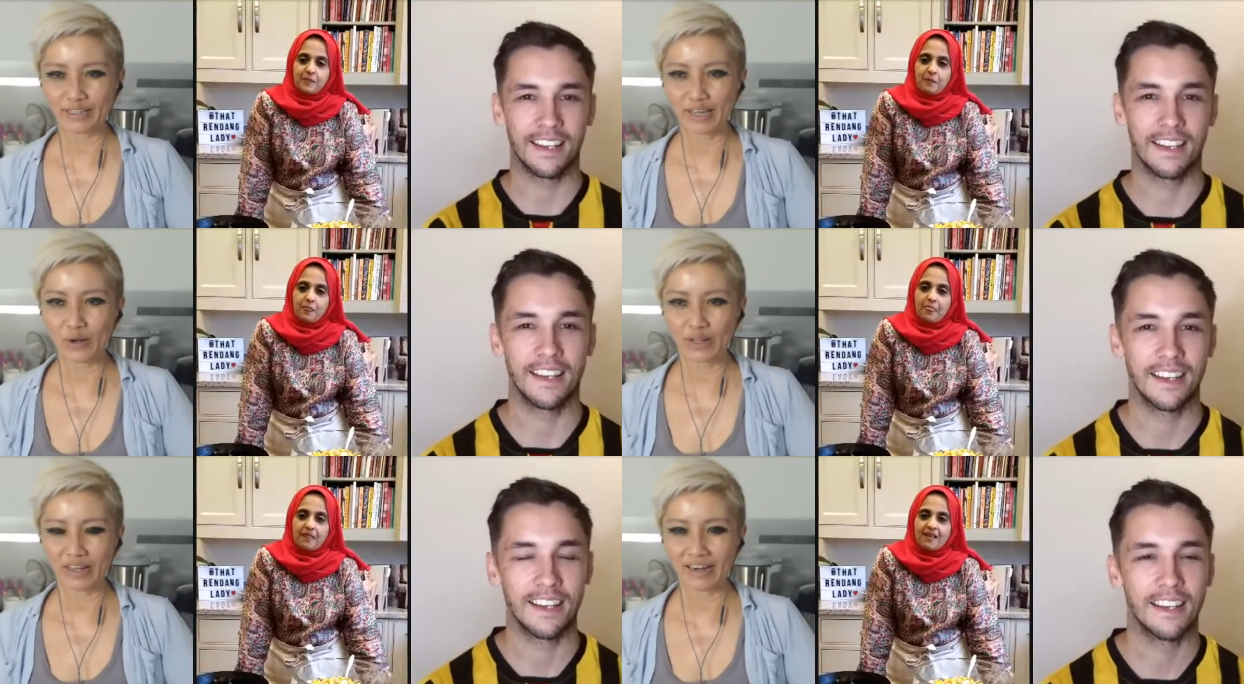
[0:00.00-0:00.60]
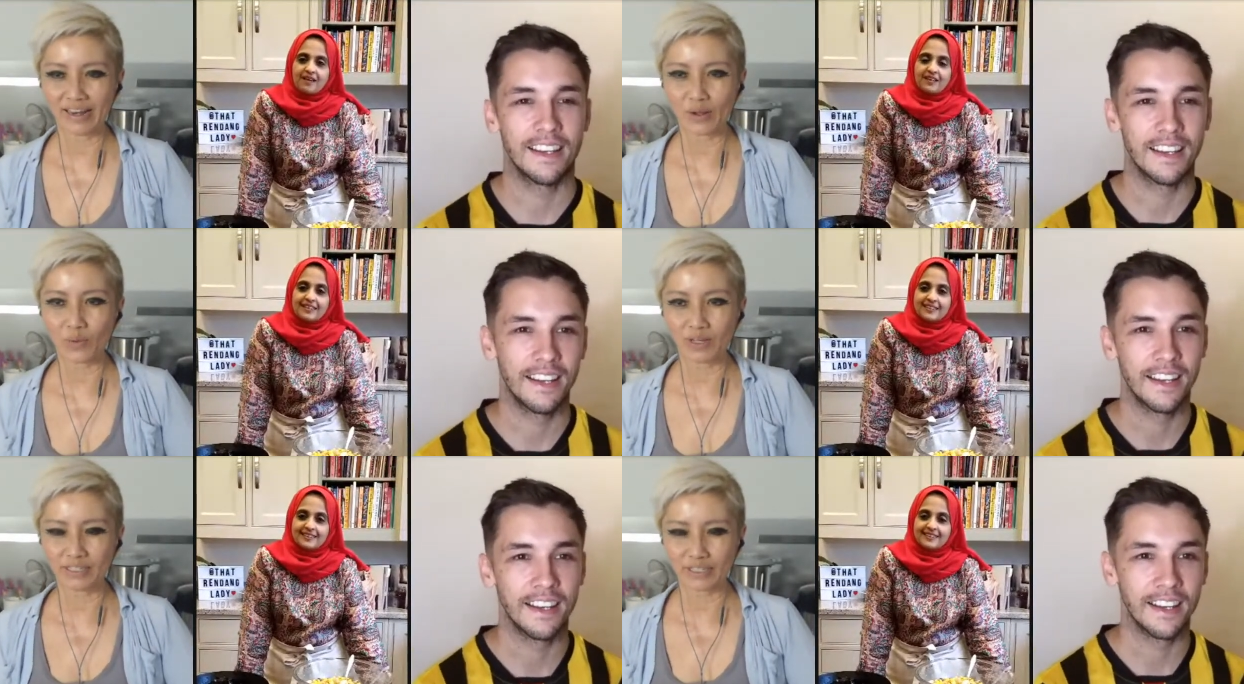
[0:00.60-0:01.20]
Speaker 1: can
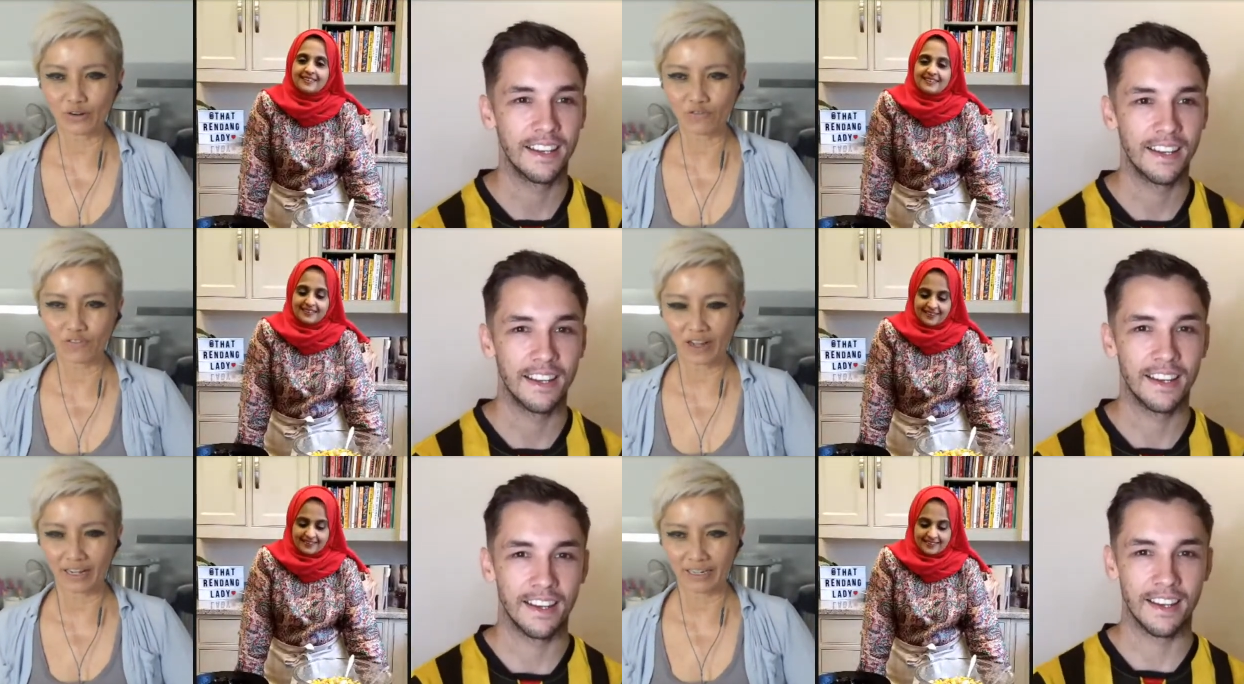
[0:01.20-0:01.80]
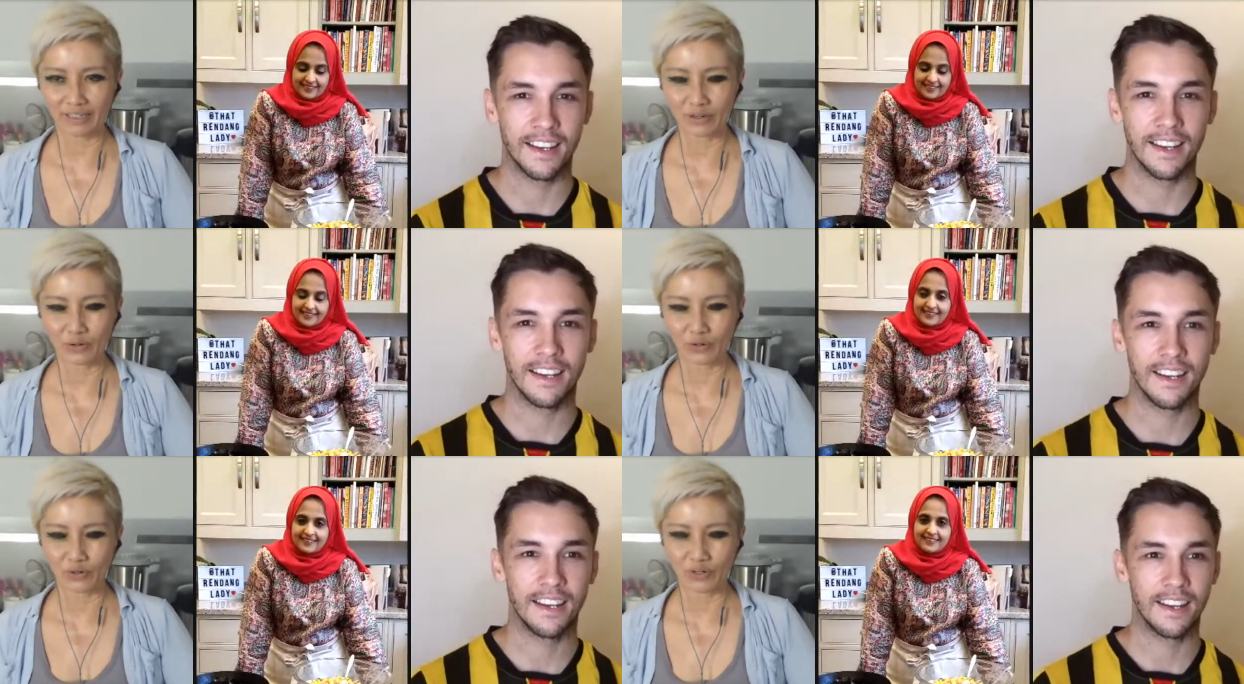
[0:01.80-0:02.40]
anyone still find
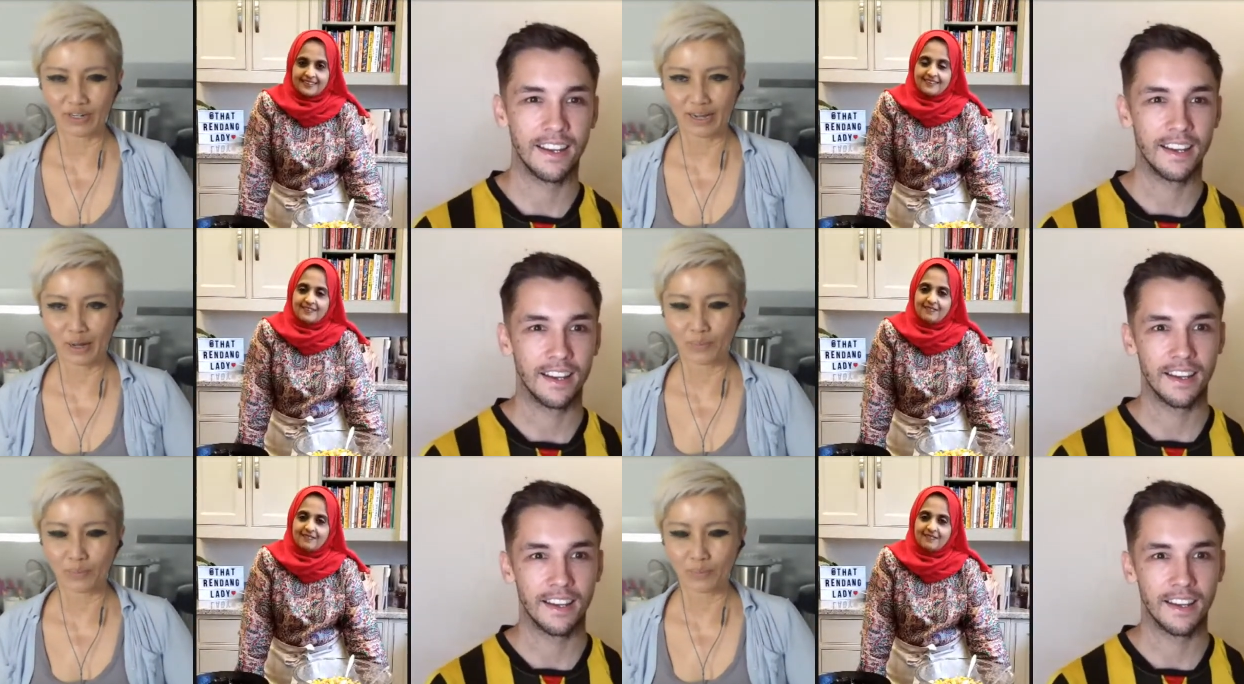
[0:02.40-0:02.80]
your